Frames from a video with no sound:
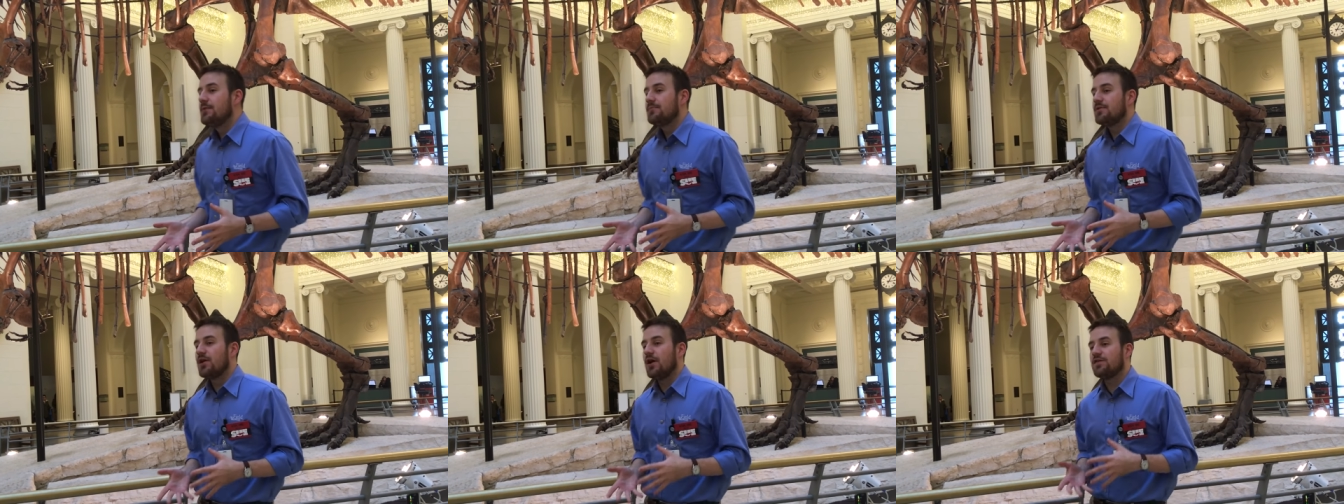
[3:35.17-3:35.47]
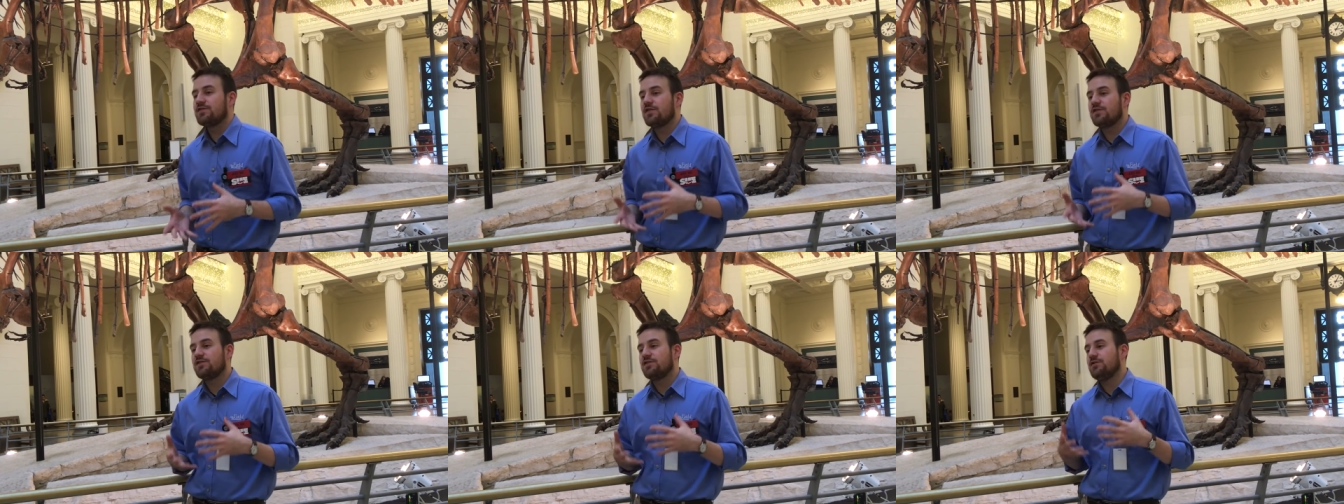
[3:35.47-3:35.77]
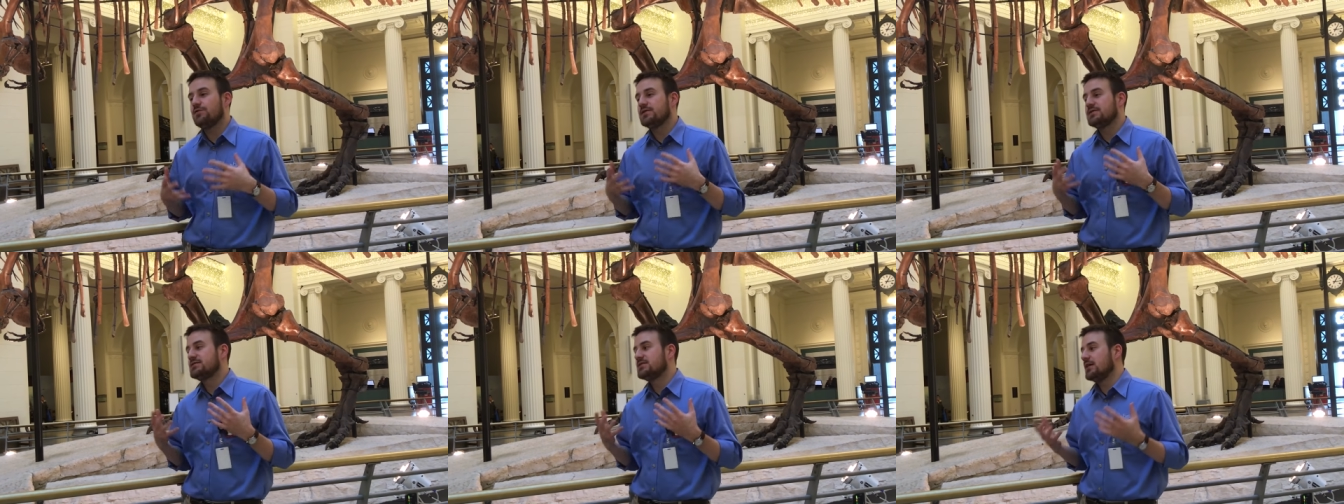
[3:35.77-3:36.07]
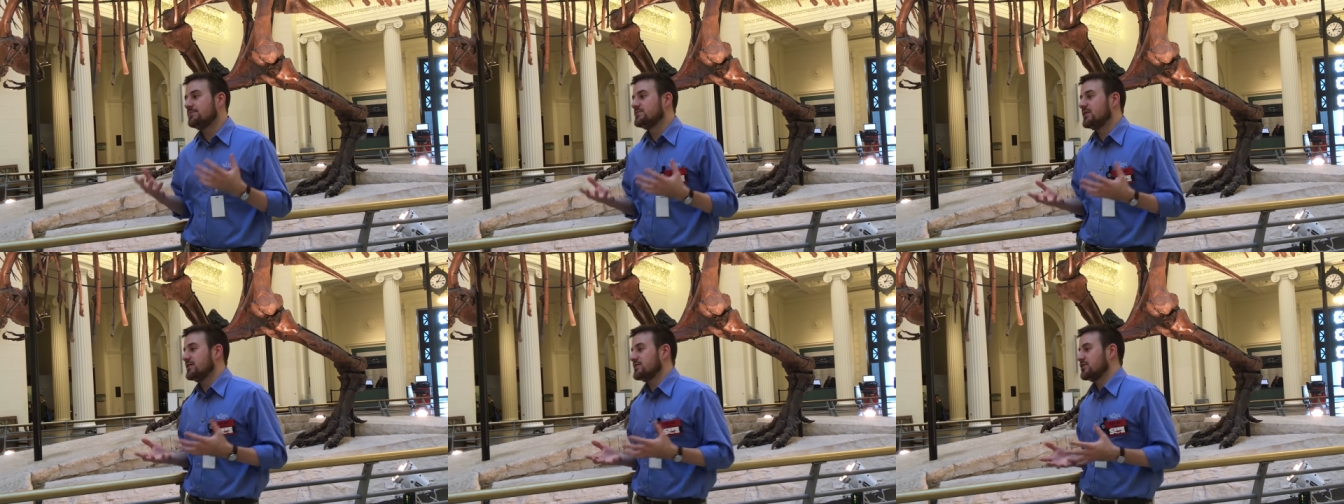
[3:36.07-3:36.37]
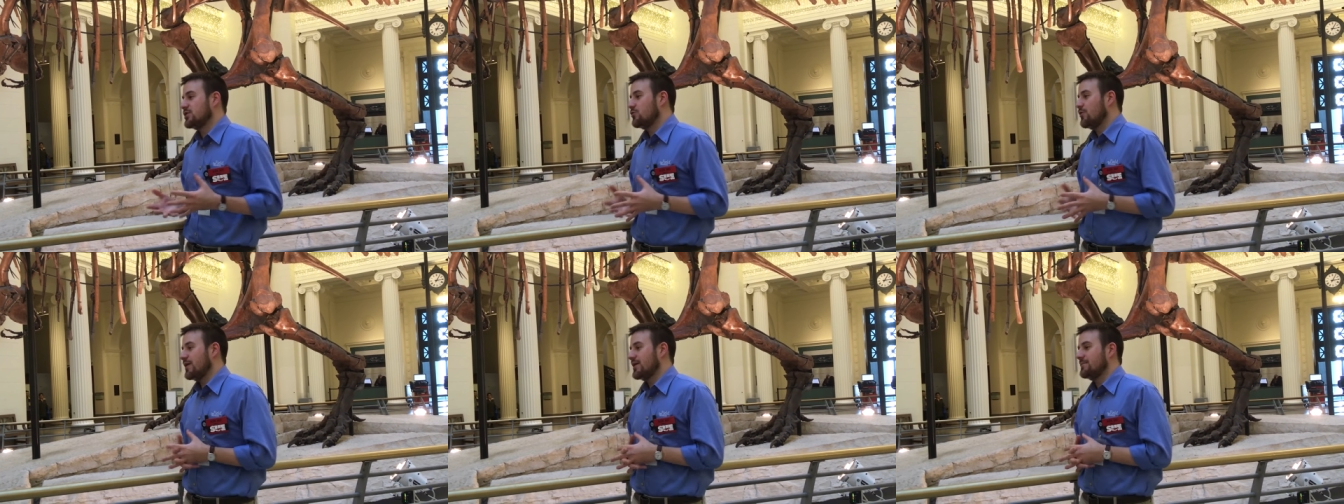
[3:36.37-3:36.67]
but also she was
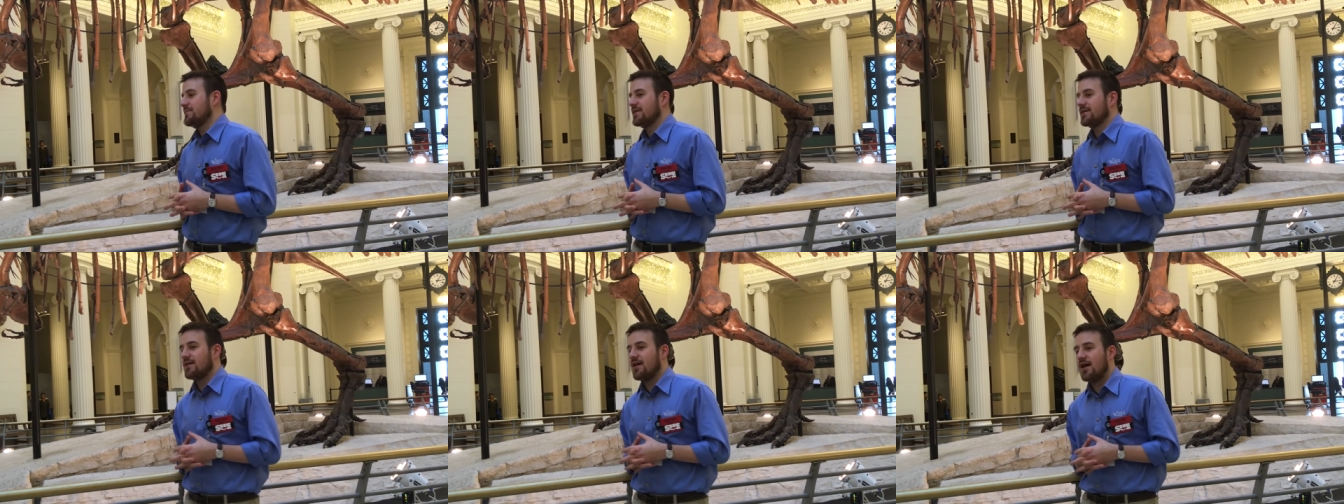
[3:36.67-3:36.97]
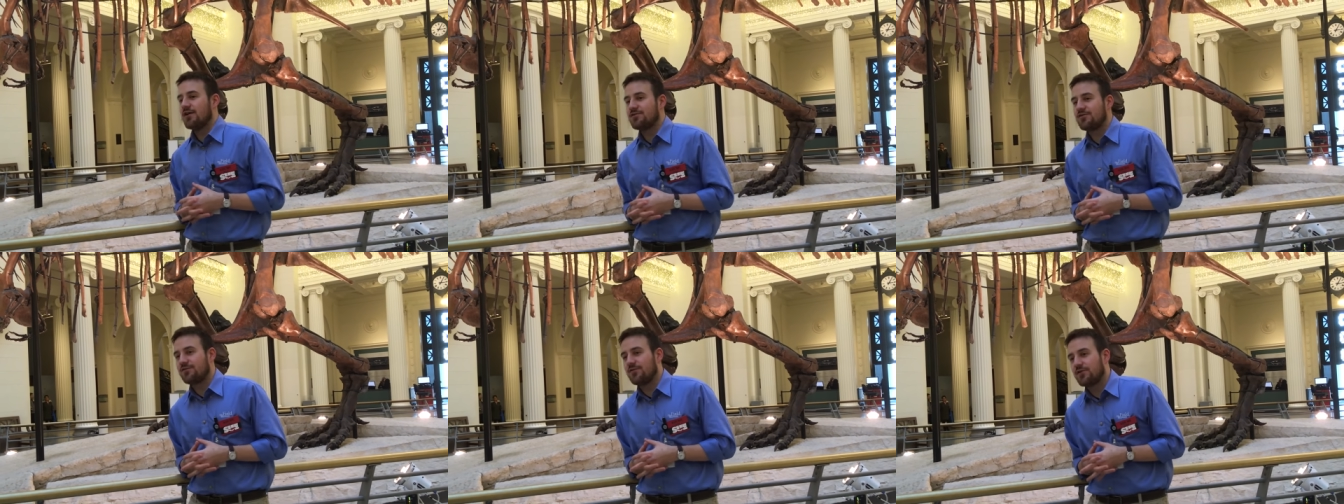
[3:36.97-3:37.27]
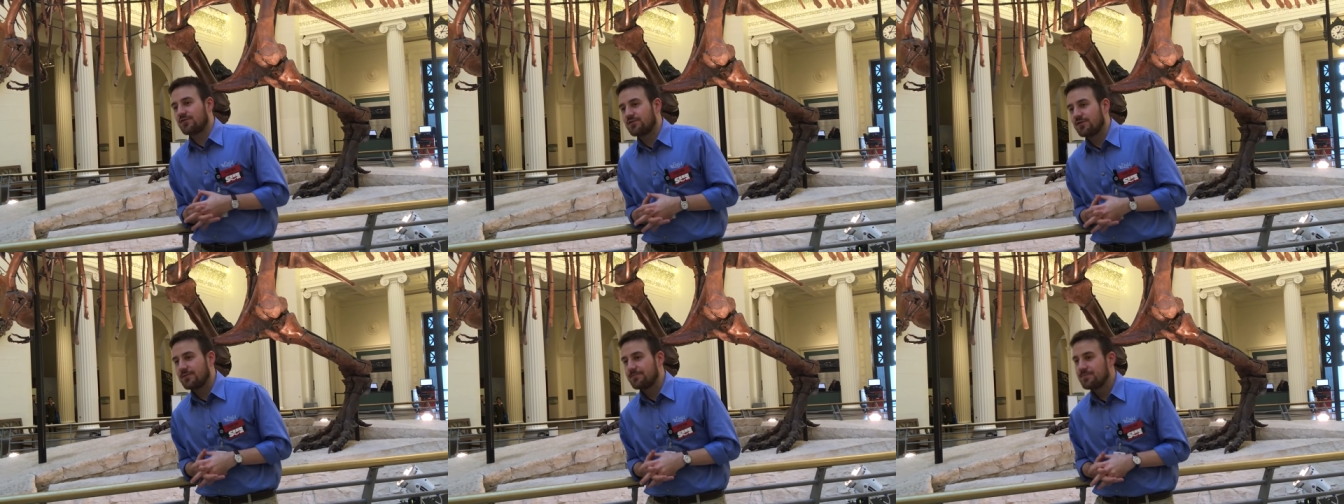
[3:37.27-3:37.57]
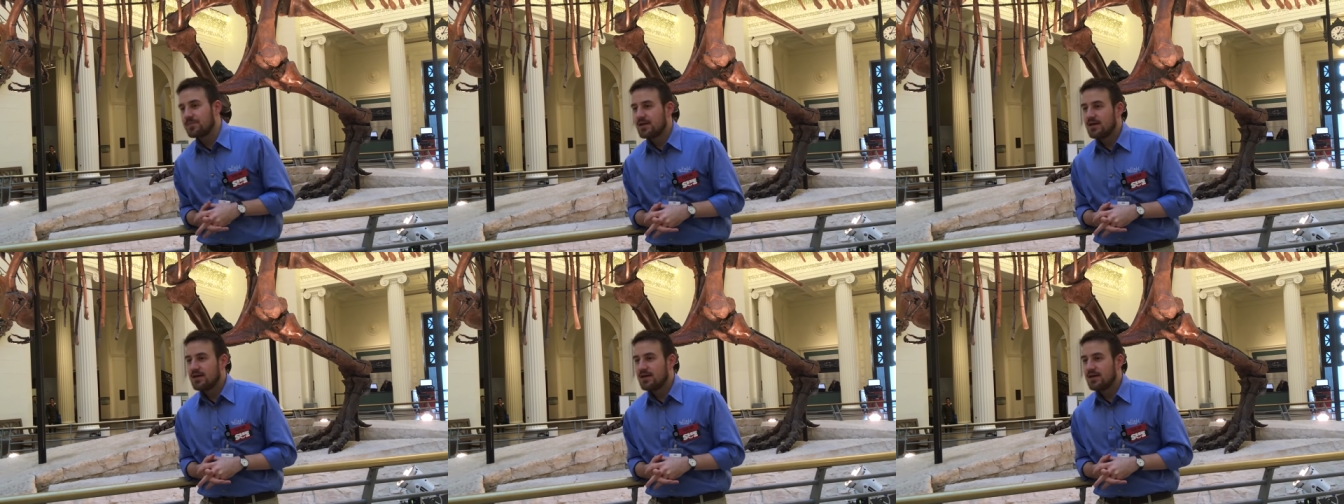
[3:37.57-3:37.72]
subject to quite a bit of controversy.